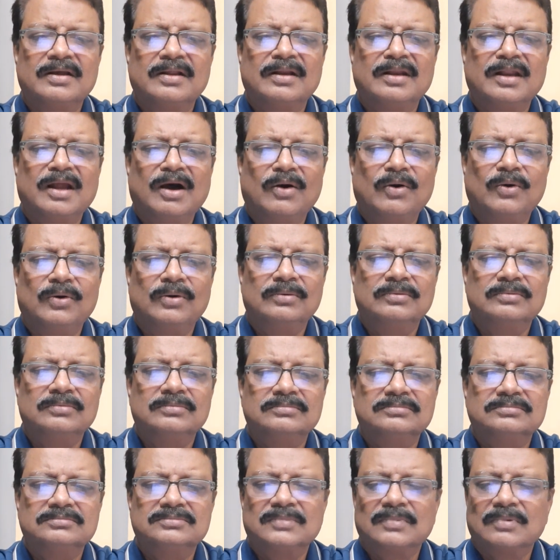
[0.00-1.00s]
Now,
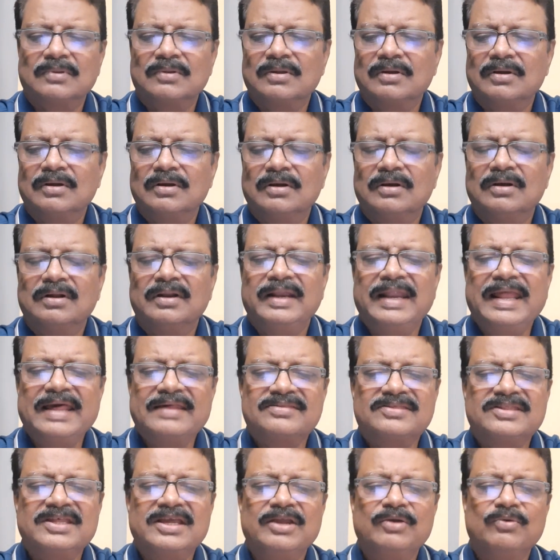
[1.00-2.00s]

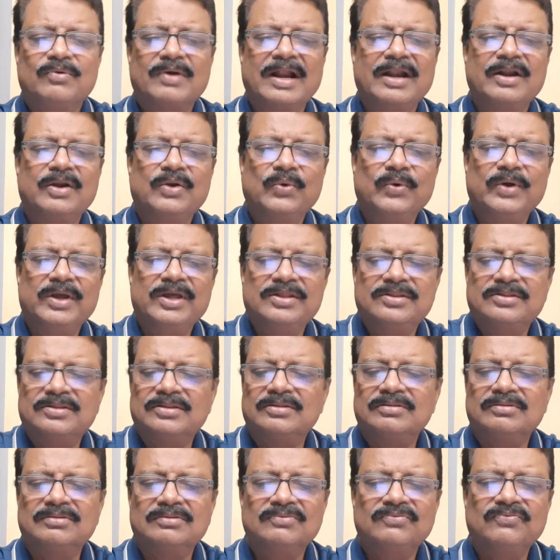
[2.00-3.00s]
next thing you can do
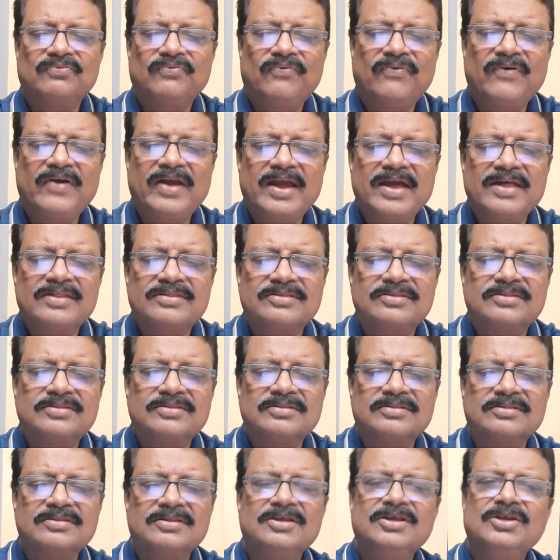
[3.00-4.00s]
is face
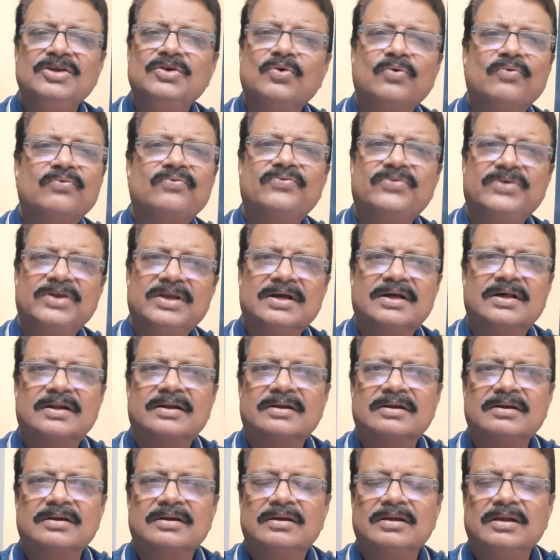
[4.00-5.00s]
your fear.
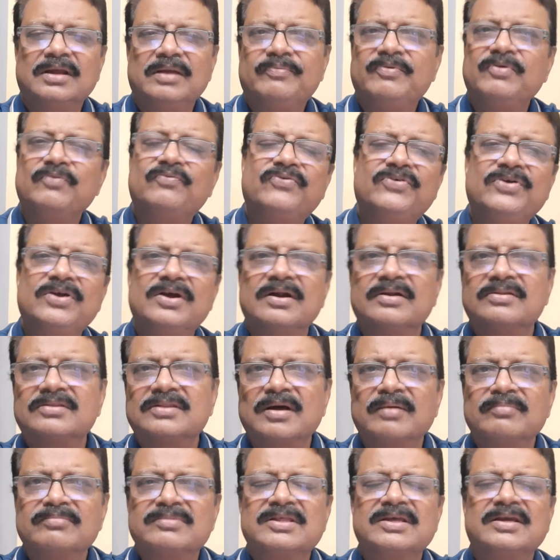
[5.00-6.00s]
If you fear
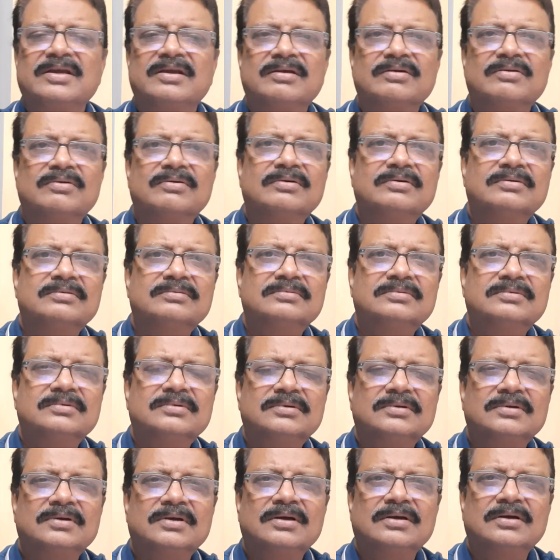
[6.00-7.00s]
something,
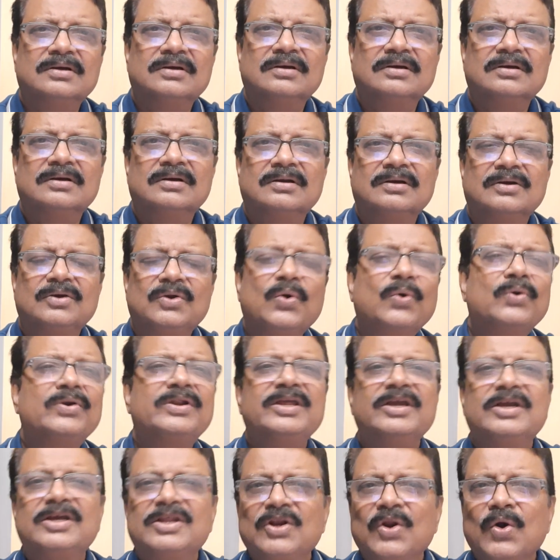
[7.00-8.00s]
don't
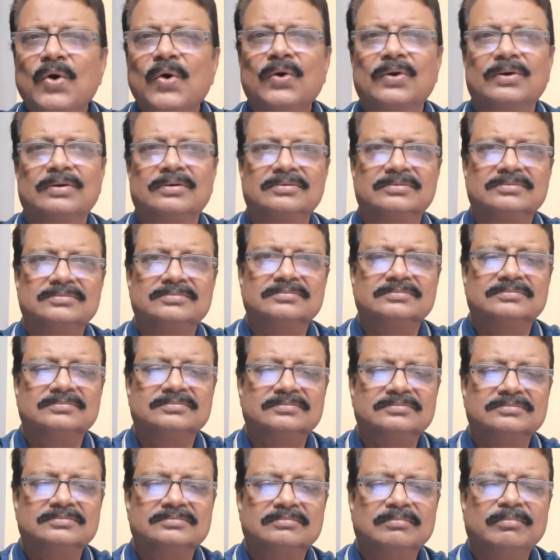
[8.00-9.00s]
ignore.
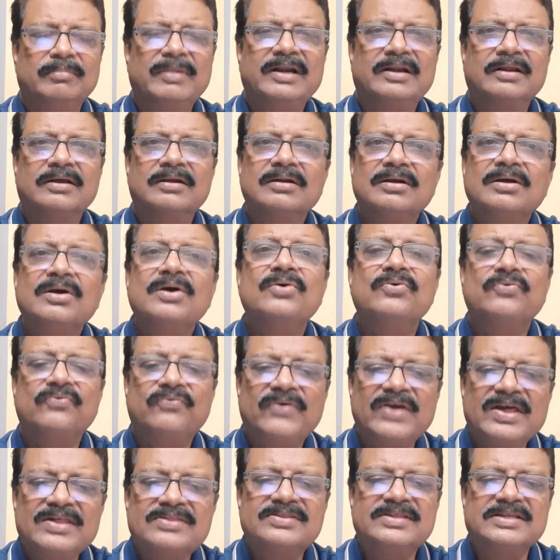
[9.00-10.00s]
Better
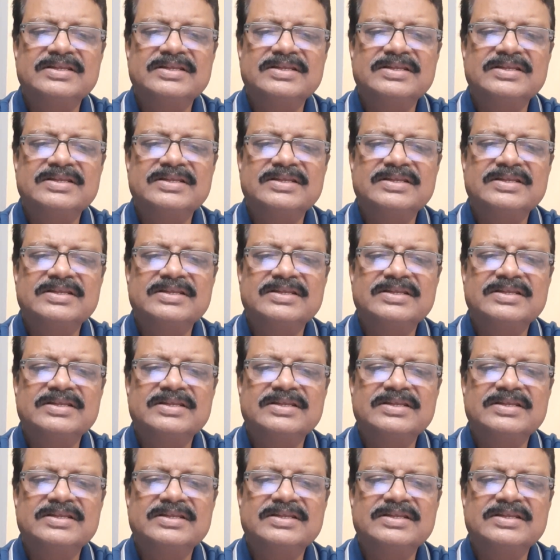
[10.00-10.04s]
face